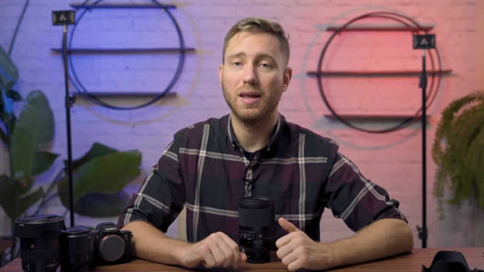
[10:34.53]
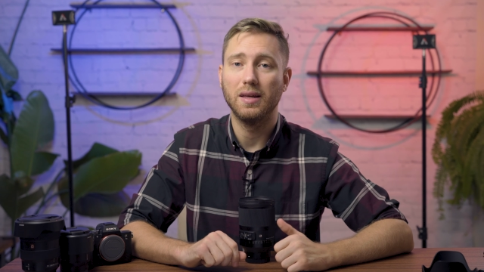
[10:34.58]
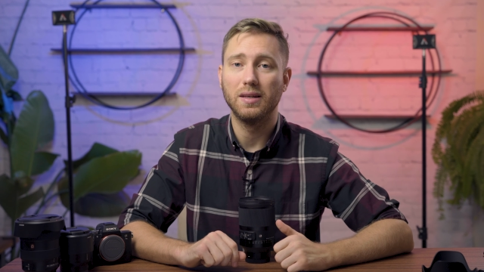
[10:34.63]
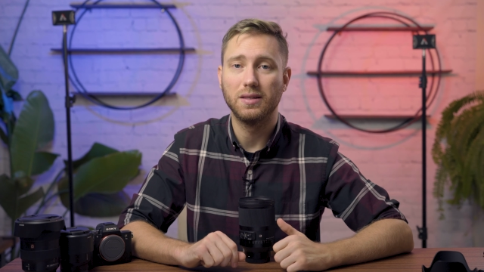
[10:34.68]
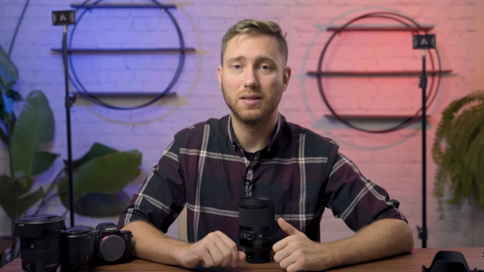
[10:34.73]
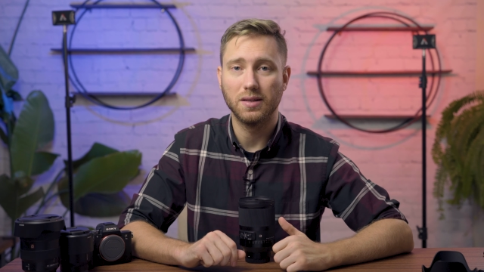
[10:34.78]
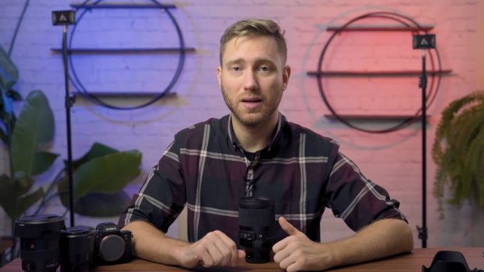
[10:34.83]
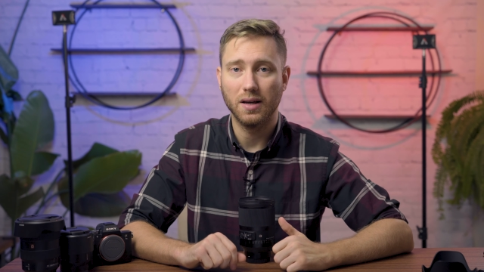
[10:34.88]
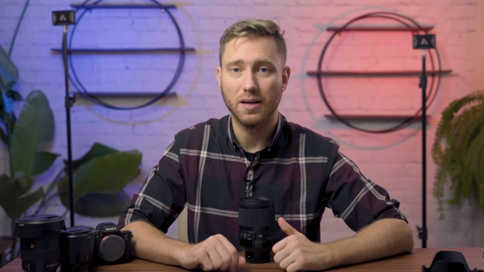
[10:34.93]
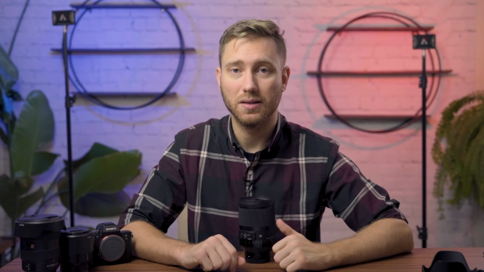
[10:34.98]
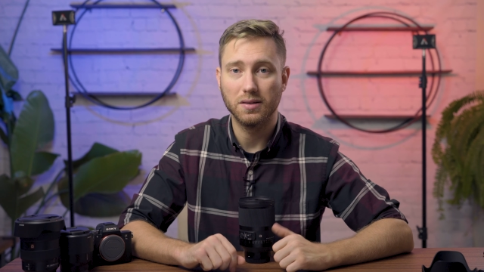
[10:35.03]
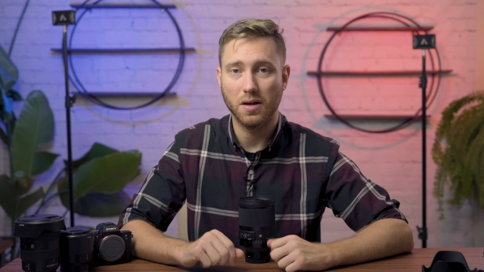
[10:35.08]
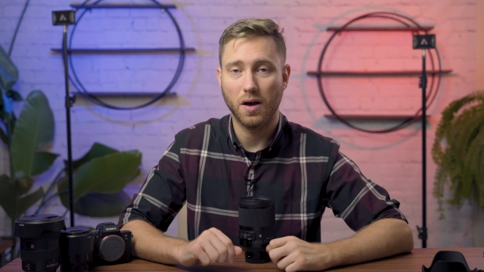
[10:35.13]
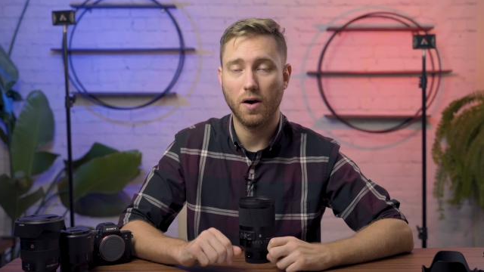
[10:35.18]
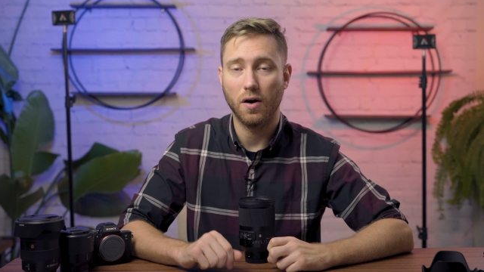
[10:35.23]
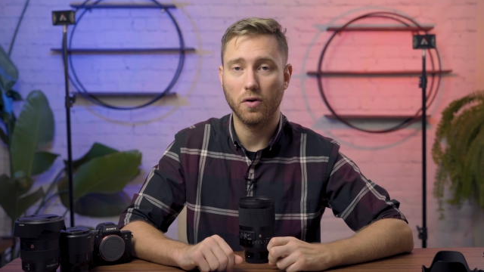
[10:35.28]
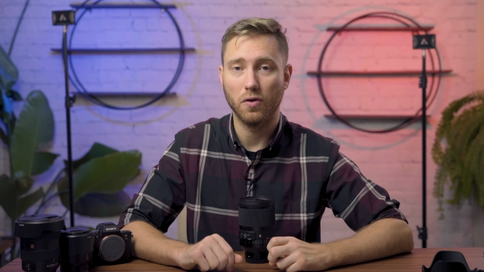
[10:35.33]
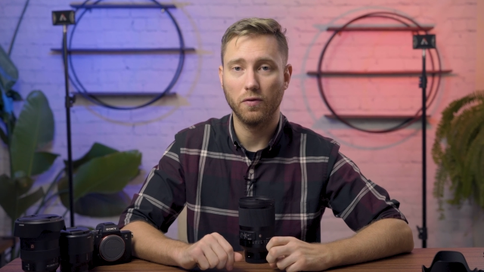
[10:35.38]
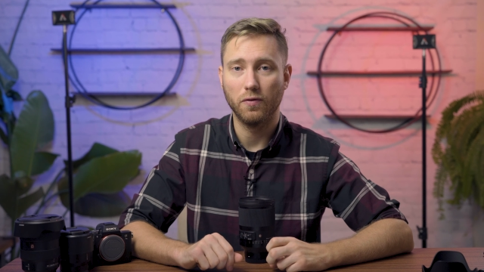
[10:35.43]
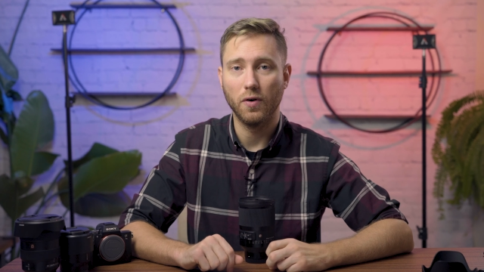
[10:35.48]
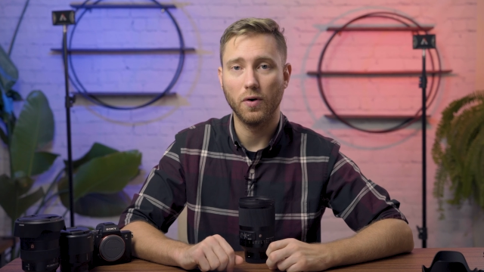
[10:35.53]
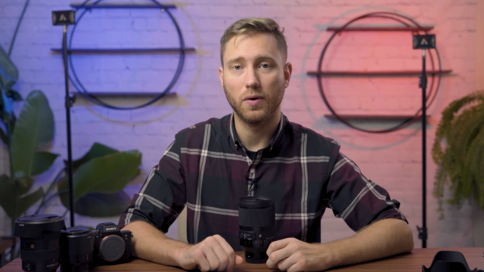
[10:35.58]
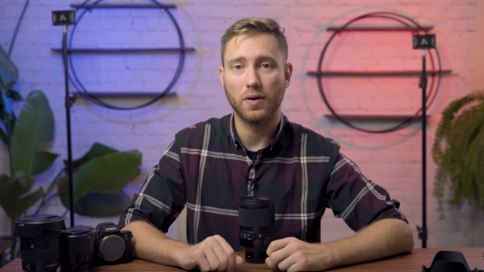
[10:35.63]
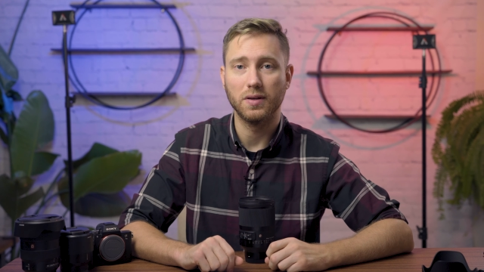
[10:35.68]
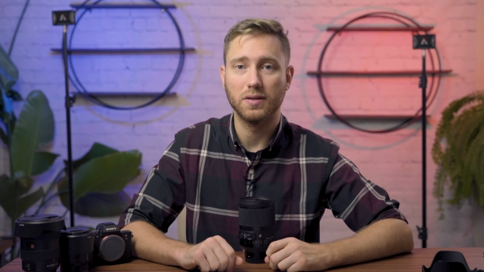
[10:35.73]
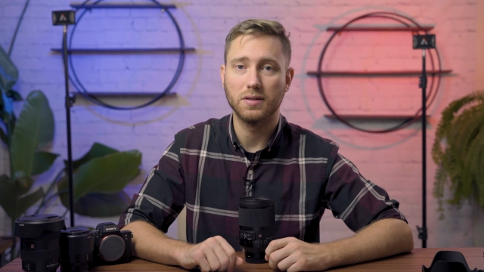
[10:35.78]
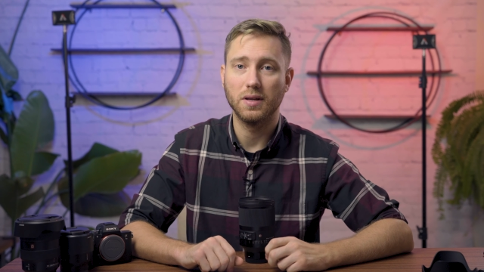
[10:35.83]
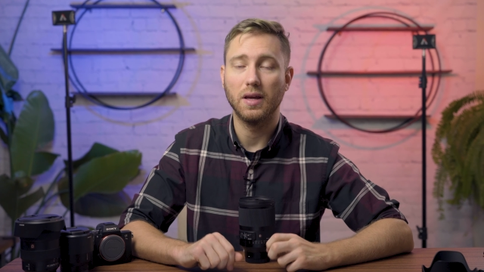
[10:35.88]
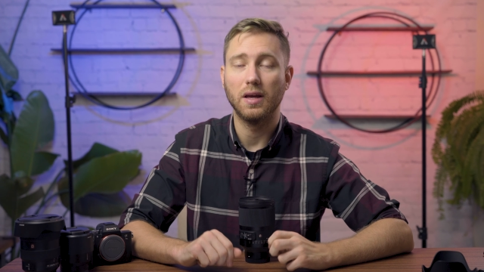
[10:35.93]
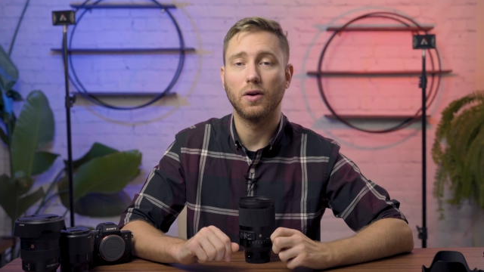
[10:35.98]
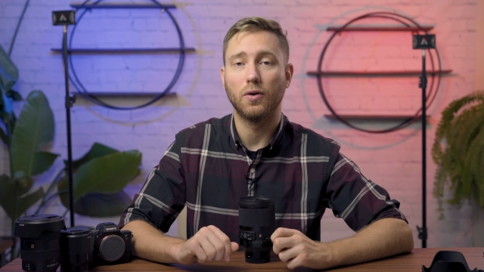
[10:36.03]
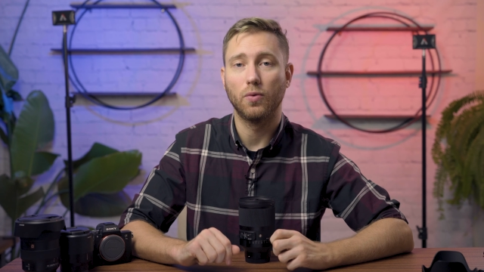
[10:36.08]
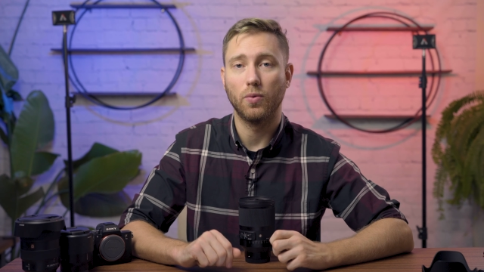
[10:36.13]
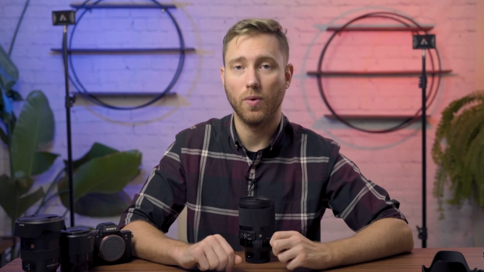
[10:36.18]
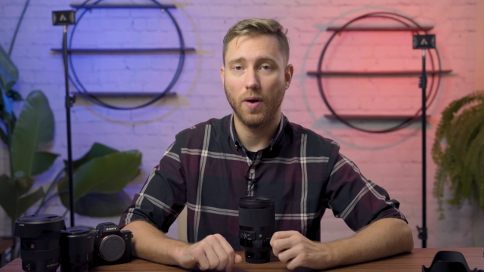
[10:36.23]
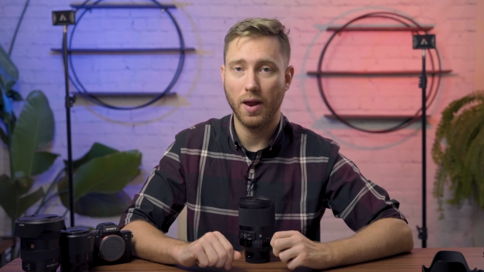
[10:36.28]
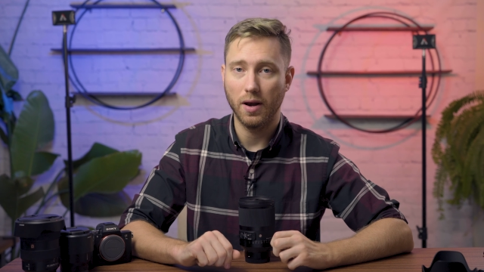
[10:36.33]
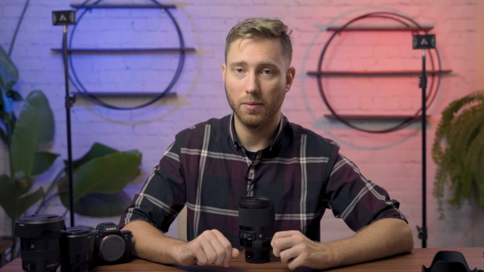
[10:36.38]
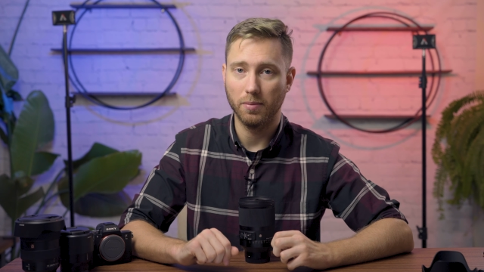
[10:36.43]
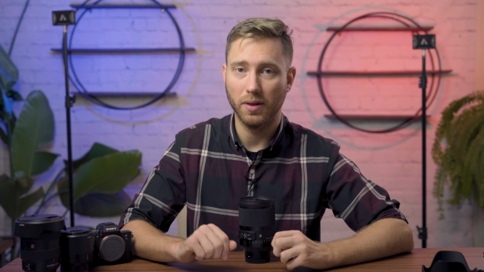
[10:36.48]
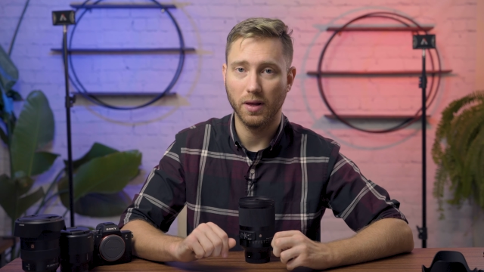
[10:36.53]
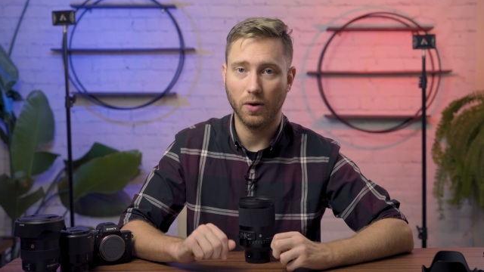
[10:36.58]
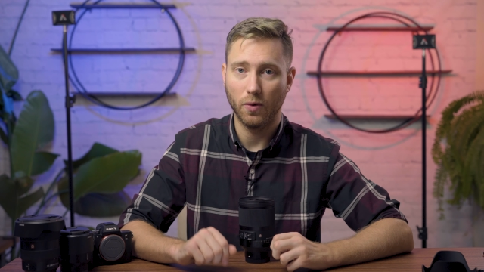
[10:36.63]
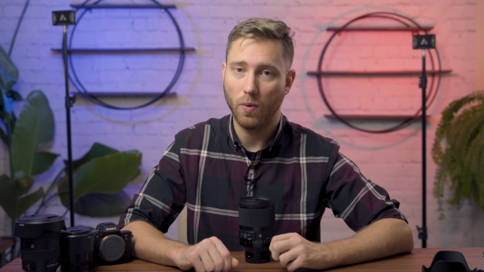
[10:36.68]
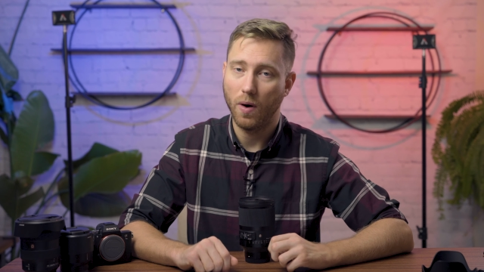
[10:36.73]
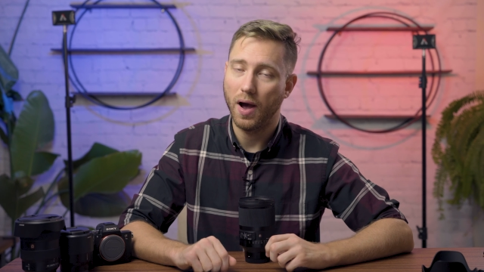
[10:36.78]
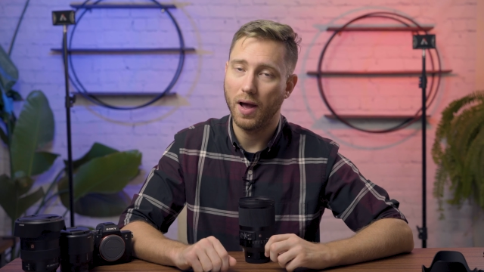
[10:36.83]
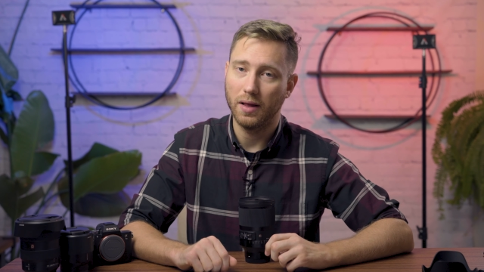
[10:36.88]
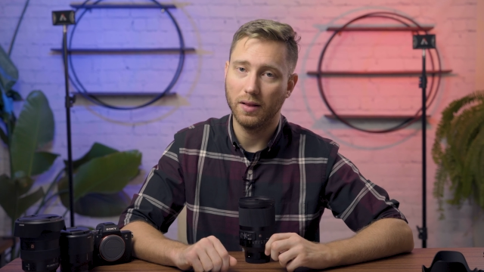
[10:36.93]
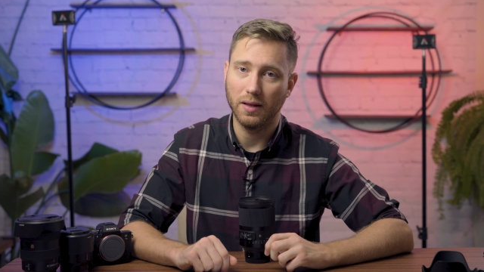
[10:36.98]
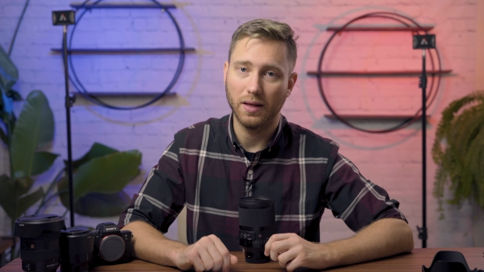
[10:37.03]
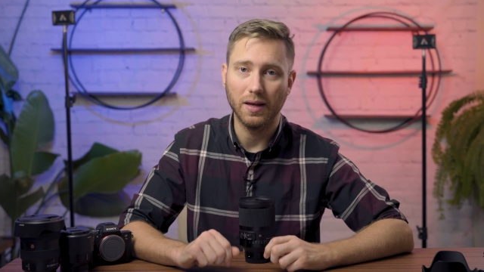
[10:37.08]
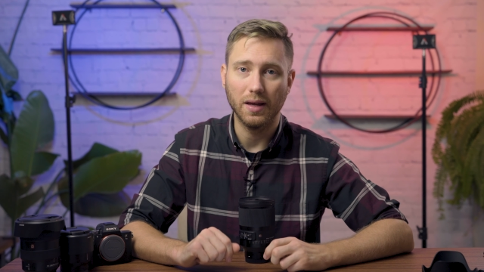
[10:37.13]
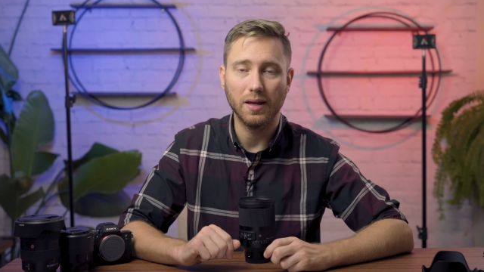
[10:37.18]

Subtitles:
it does autofocus incredibly quietly.